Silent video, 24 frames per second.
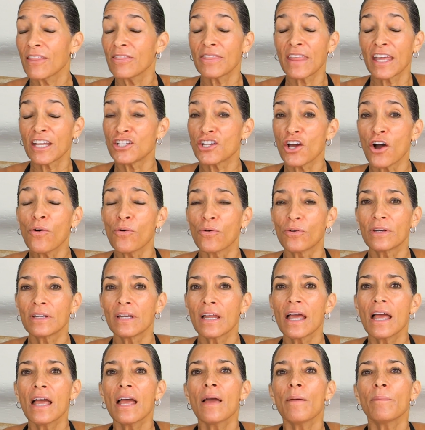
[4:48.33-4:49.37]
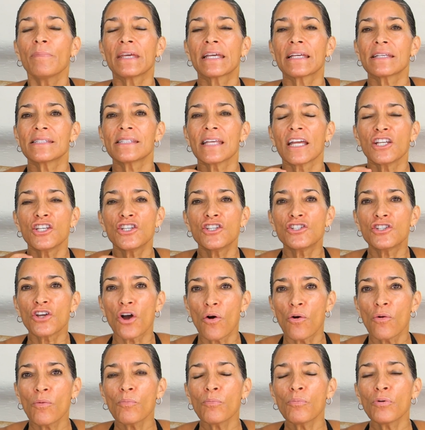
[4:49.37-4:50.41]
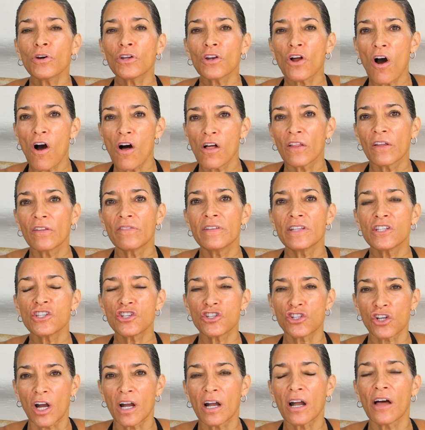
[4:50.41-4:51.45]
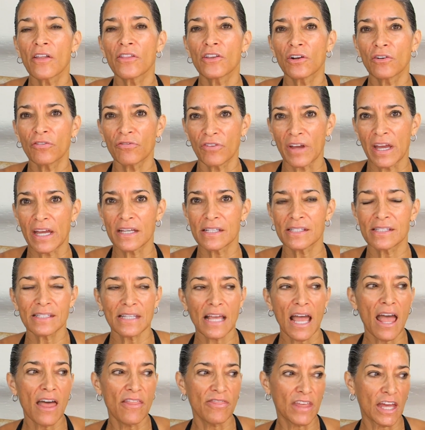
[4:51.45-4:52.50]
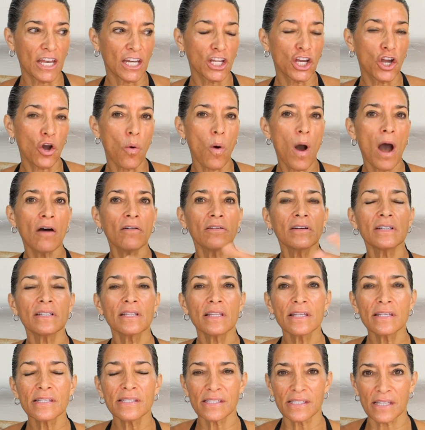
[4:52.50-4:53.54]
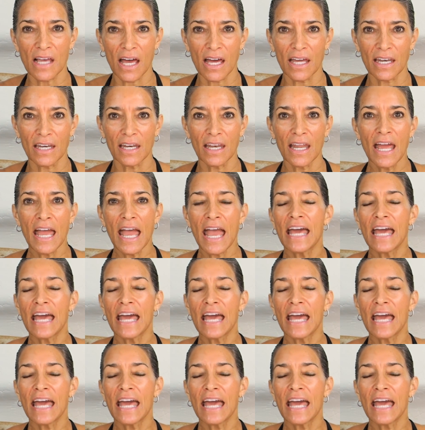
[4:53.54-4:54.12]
They don't, because they don't put all of this junk on their face and then go out into the sun